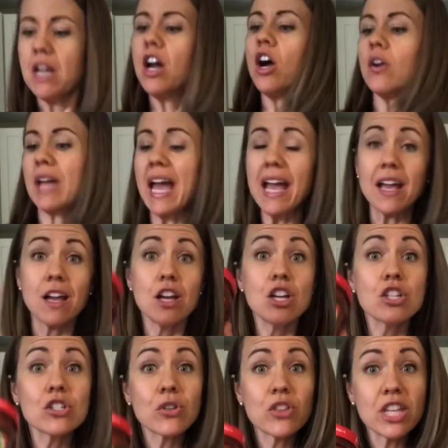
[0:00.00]
Okay,
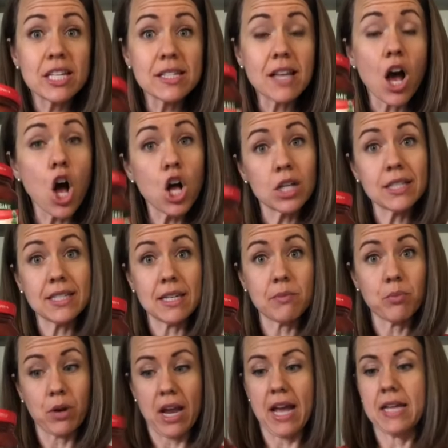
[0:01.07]
so this Aldi
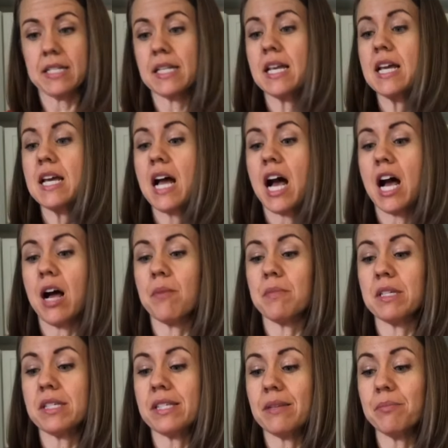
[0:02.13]
brand,
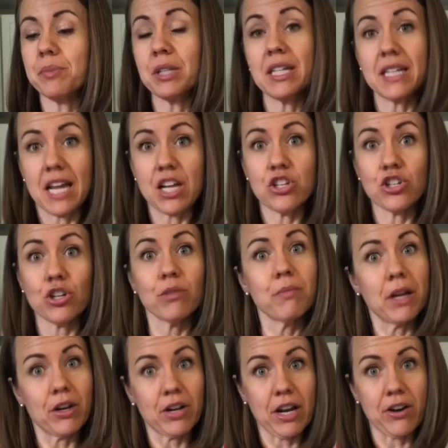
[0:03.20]
Simply Nature
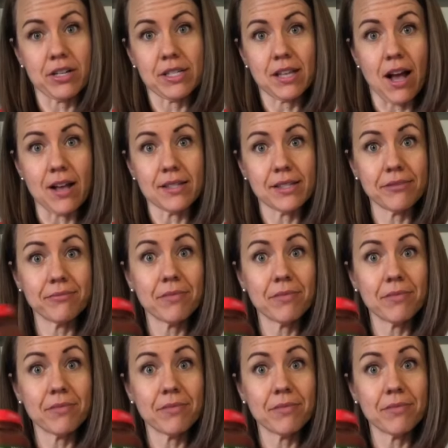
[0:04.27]
marinara sauce.